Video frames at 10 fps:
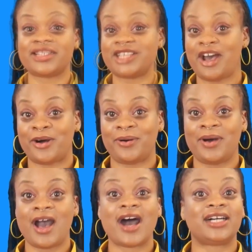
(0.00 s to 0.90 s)
So,
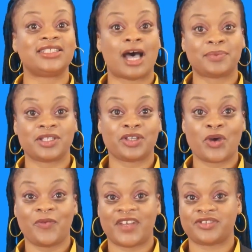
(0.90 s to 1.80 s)
adopting the
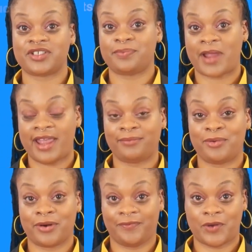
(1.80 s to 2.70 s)
covetrus brand
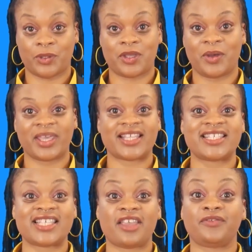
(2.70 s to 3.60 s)
portfolio can
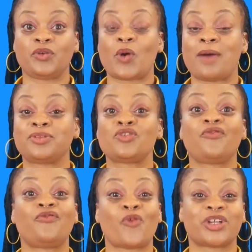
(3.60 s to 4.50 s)
save you up to
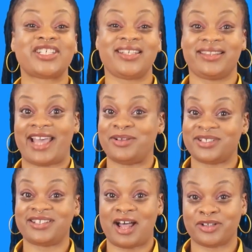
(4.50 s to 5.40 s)

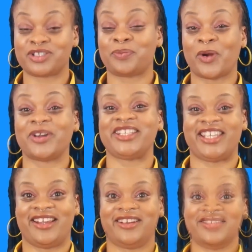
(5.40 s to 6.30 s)
$14,000 per
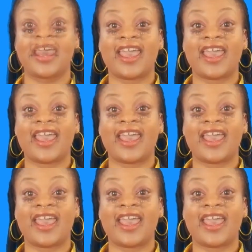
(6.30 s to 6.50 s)
year.